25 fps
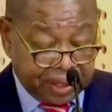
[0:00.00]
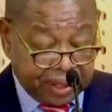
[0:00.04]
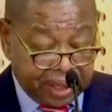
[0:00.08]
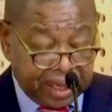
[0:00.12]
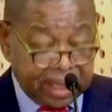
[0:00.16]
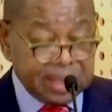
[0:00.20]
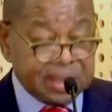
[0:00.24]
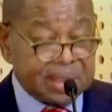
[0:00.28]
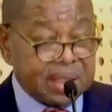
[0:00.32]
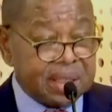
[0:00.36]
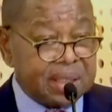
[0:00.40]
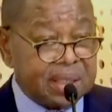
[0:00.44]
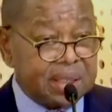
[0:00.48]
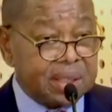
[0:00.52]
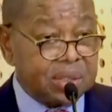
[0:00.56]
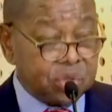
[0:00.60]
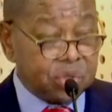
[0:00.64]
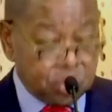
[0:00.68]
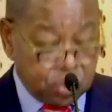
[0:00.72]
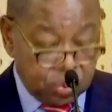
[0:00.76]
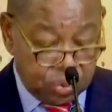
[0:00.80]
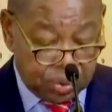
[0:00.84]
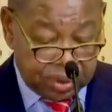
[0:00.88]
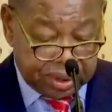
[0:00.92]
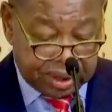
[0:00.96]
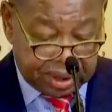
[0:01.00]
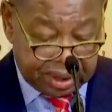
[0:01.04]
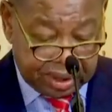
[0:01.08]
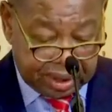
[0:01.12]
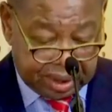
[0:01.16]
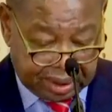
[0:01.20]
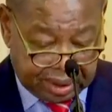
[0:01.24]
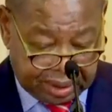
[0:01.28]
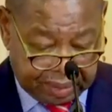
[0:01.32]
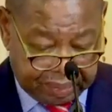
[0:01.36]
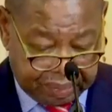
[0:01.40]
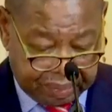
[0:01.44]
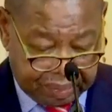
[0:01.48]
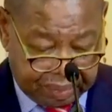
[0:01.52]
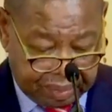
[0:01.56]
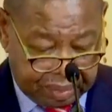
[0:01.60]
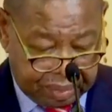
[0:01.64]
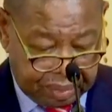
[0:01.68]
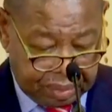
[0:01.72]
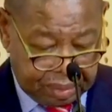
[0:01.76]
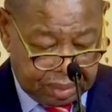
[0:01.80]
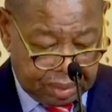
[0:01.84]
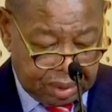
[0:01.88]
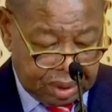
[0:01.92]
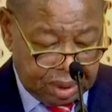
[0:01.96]
grades in the school system.
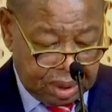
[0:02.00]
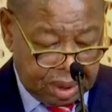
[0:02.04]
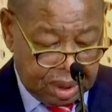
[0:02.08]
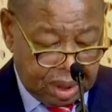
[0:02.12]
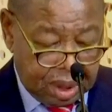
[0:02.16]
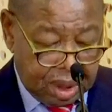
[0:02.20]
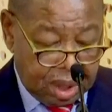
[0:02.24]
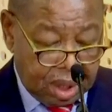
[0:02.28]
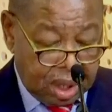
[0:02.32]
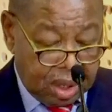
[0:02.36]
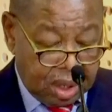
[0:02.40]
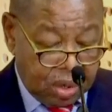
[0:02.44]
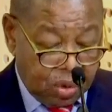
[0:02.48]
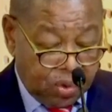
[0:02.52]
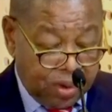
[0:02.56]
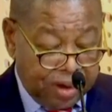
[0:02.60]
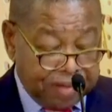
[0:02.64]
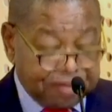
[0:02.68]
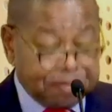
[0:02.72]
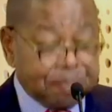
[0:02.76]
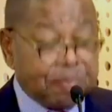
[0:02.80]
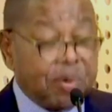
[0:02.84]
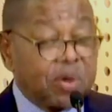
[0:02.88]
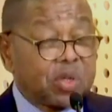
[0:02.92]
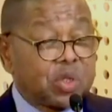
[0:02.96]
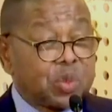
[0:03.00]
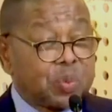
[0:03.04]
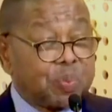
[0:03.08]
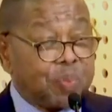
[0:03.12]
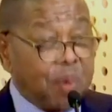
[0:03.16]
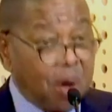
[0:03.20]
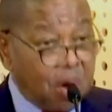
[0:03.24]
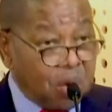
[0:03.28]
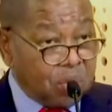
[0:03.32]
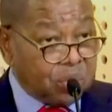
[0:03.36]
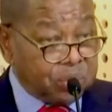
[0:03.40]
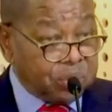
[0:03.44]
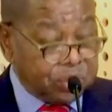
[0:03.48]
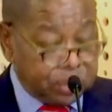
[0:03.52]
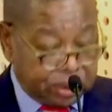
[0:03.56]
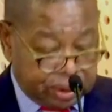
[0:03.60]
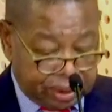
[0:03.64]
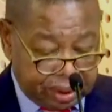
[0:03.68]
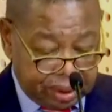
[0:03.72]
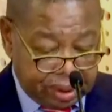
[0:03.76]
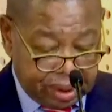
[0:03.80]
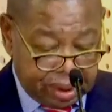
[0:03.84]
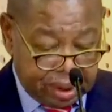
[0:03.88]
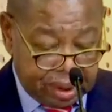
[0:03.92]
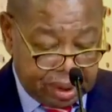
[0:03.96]
We have postponed